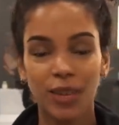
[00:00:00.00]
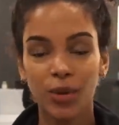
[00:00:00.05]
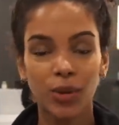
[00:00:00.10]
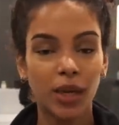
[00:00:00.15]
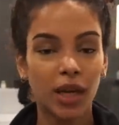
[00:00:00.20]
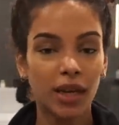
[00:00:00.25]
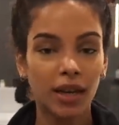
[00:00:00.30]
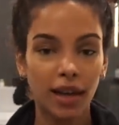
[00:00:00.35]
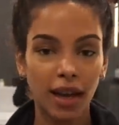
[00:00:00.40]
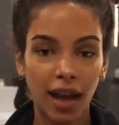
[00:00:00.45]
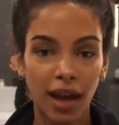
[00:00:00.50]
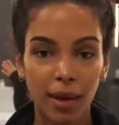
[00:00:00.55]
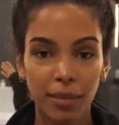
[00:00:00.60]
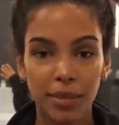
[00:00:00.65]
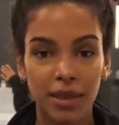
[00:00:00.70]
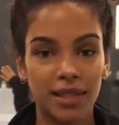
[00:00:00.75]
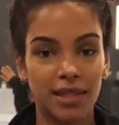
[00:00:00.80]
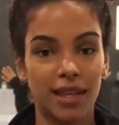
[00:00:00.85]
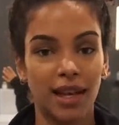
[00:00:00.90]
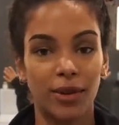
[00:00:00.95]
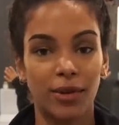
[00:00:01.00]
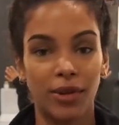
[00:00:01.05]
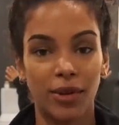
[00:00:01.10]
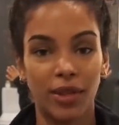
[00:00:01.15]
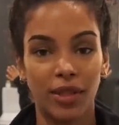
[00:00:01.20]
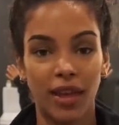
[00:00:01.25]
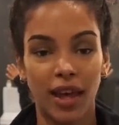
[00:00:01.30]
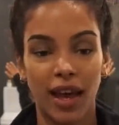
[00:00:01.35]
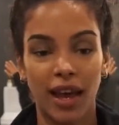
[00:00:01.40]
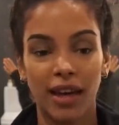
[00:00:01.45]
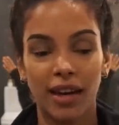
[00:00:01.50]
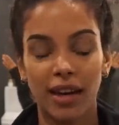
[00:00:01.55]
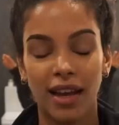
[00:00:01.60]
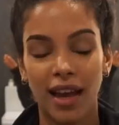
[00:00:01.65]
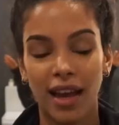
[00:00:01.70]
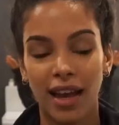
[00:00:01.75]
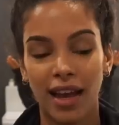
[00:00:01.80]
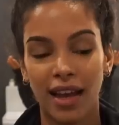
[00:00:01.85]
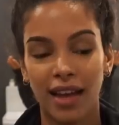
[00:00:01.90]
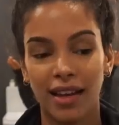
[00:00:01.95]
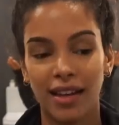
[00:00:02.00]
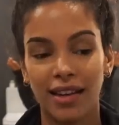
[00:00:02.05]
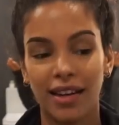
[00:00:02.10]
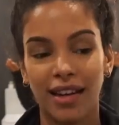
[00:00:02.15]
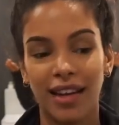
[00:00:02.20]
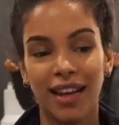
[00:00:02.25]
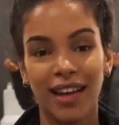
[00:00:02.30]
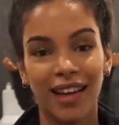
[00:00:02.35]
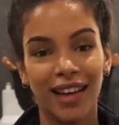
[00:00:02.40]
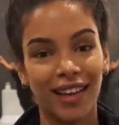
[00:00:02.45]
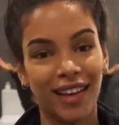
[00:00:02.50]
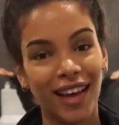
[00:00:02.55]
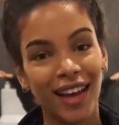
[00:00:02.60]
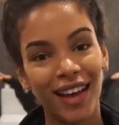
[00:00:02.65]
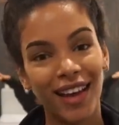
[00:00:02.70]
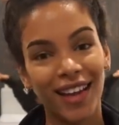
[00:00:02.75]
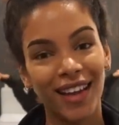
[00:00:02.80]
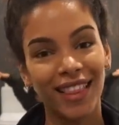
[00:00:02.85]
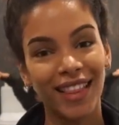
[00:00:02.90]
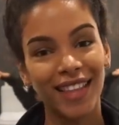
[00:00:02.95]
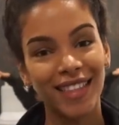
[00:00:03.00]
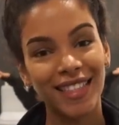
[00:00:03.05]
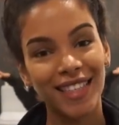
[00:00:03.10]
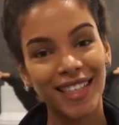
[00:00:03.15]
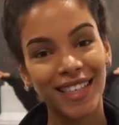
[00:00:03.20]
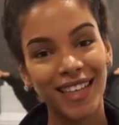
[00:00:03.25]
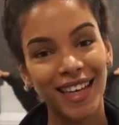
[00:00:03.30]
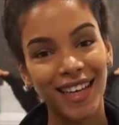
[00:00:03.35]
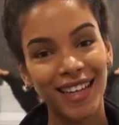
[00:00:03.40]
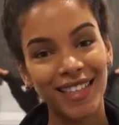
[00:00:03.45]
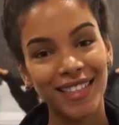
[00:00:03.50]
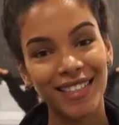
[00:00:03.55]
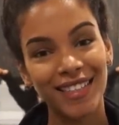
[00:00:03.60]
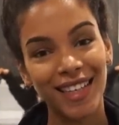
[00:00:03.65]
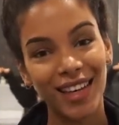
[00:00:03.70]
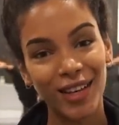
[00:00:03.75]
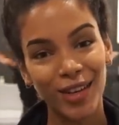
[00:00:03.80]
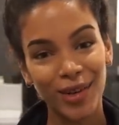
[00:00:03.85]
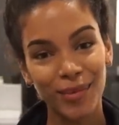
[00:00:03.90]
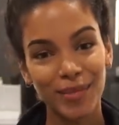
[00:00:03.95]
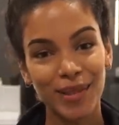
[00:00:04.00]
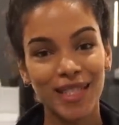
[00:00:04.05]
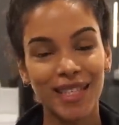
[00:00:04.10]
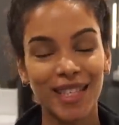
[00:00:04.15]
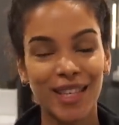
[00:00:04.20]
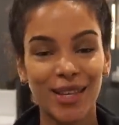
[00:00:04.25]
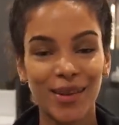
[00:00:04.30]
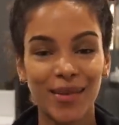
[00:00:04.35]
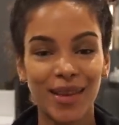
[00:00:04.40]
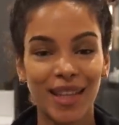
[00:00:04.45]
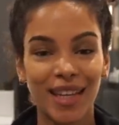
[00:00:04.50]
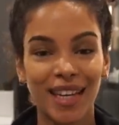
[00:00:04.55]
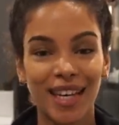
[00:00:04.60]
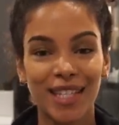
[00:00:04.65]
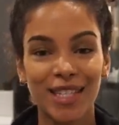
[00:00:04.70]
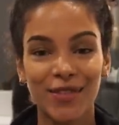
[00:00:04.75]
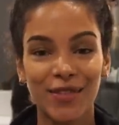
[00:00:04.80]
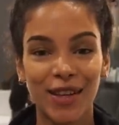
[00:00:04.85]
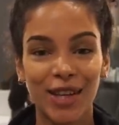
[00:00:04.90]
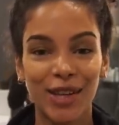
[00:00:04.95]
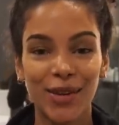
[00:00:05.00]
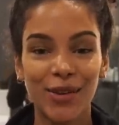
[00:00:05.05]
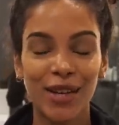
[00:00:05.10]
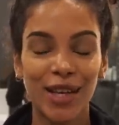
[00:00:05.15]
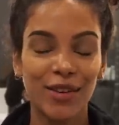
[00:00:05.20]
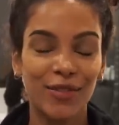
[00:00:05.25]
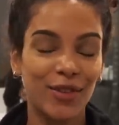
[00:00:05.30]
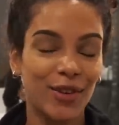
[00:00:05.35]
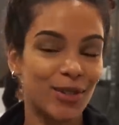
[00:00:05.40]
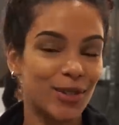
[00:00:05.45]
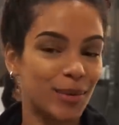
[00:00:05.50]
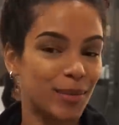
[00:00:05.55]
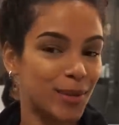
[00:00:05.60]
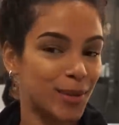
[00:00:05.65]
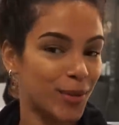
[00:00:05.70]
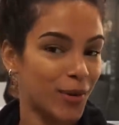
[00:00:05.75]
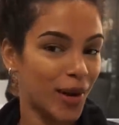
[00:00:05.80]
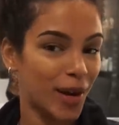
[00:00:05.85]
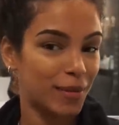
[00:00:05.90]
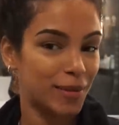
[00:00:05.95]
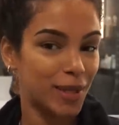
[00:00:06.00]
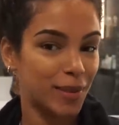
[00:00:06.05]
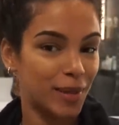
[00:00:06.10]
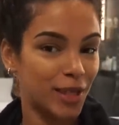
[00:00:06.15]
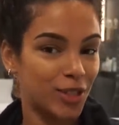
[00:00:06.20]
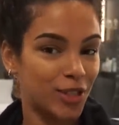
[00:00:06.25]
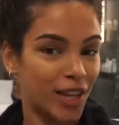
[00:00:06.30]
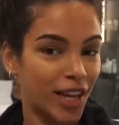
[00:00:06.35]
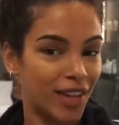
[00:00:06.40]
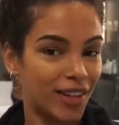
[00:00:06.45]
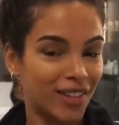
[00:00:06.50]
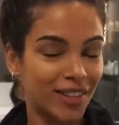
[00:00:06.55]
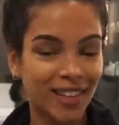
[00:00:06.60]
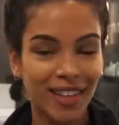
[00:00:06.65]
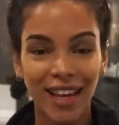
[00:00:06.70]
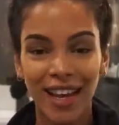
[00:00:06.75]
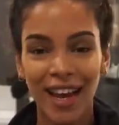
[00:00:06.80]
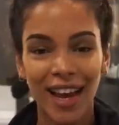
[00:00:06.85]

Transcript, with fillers: You cannot miss out on that. And yeah, that's it, guys. I hope to see you in the next video if you're subscribed to my channel.